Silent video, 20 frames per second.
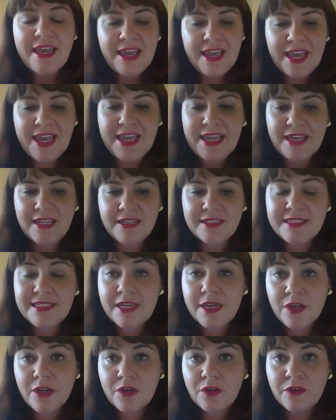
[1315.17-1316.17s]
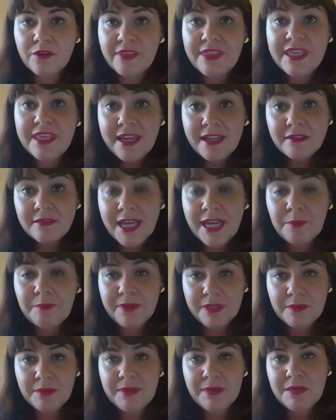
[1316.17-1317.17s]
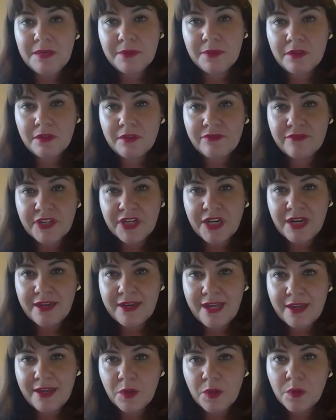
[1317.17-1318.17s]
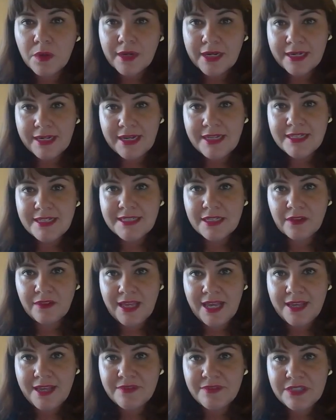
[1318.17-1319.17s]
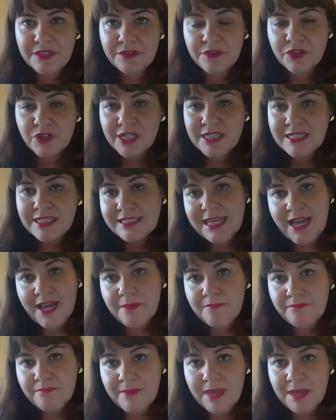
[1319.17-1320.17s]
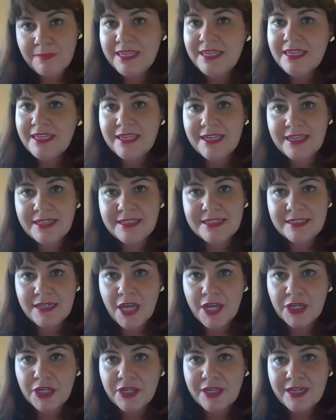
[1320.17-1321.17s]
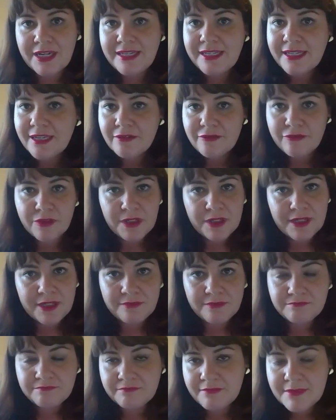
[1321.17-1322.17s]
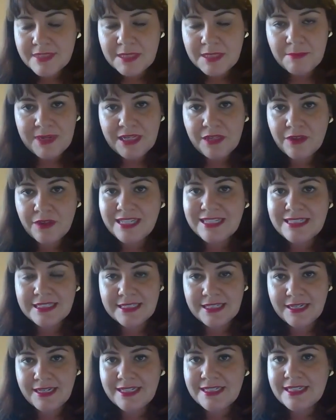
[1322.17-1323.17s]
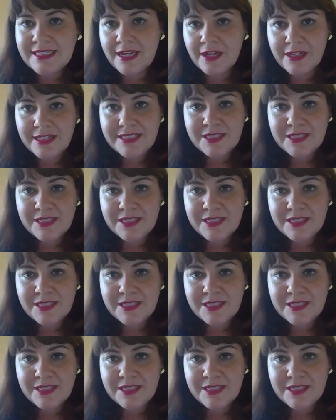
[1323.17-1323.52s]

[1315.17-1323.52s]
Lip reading: And so then helping people figure out how to organize their lives to address that. Maybe it's not a good idea for somebody who gets the Sunday scaries